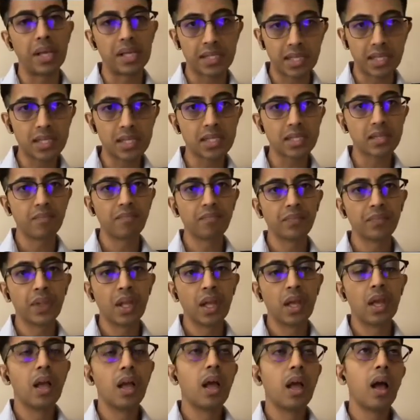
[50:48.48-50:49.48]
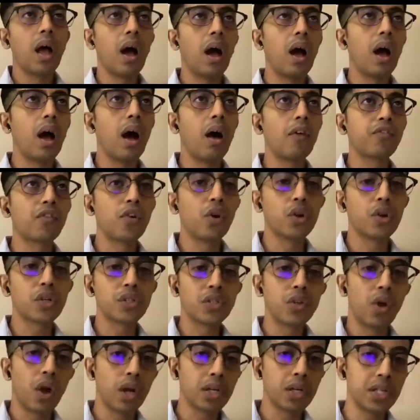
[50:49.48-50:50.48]
Of course, not just in the metro
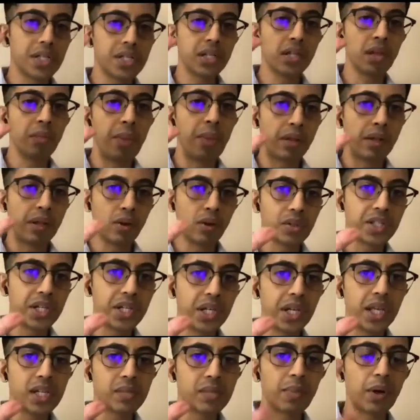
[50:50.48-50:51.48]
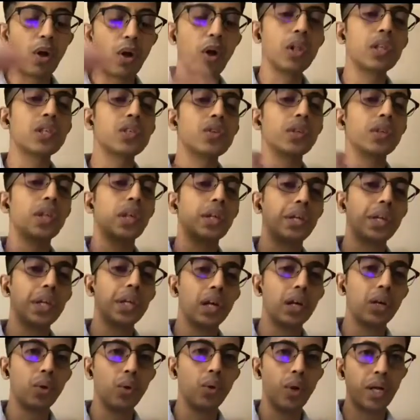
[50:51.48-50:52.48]
cities, but also in the tier 2 and tier 3
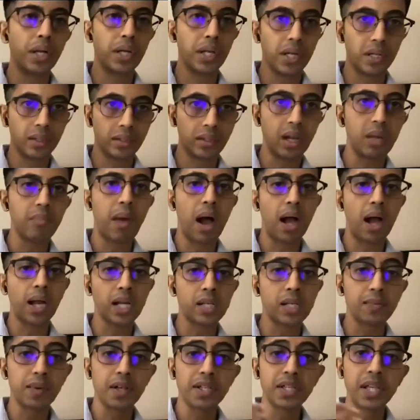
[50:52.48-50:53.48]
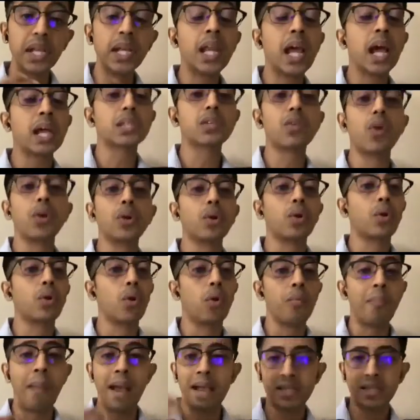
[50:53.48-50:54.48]
markets, because India is going to grow massively,
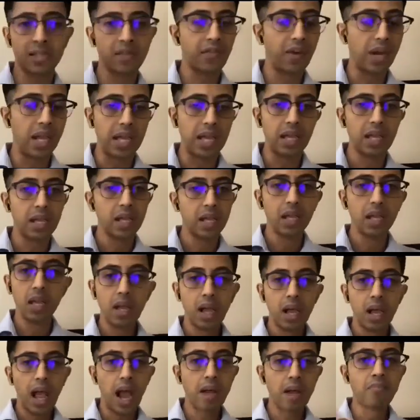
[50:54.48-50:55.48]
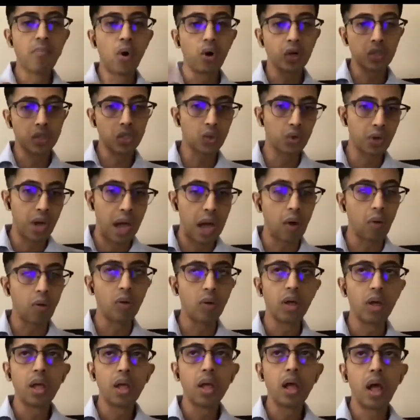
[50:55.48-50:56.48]
and more so now.
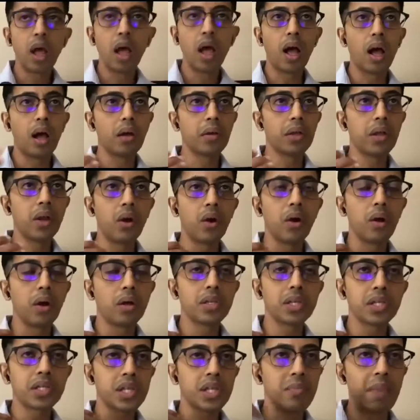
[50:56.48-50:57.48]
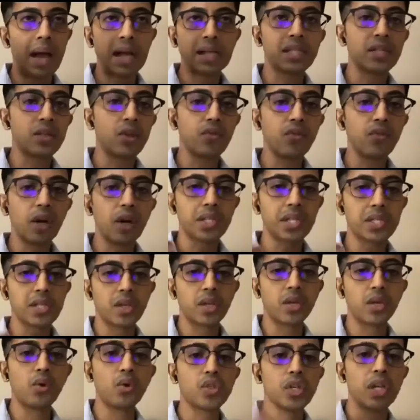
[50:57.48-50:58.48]
Just imagine you've got such a huge influx of
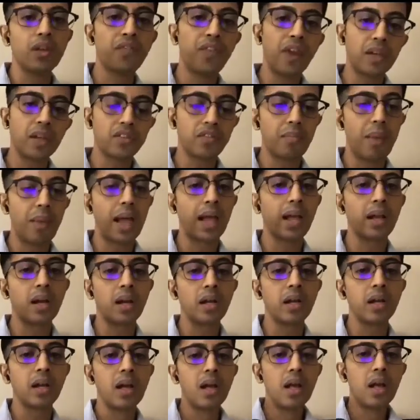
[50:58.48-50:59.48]
migrant people going in.